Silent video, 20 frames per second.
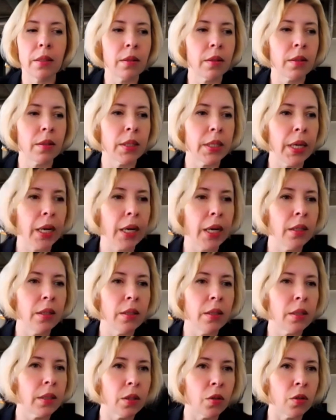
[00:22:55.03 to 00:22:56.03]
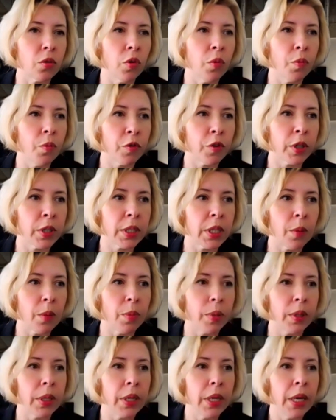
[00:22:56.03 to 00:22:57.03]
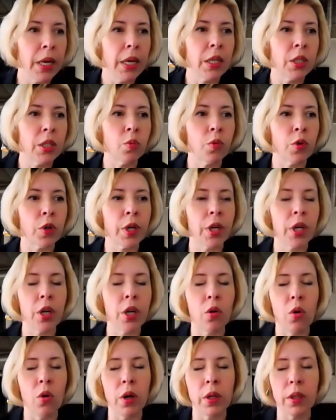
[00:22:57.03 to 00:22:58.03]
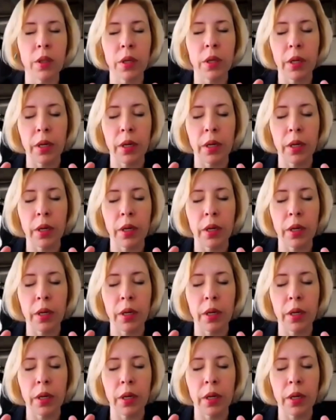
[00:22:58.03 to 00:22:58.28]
Second group, for example, is working on,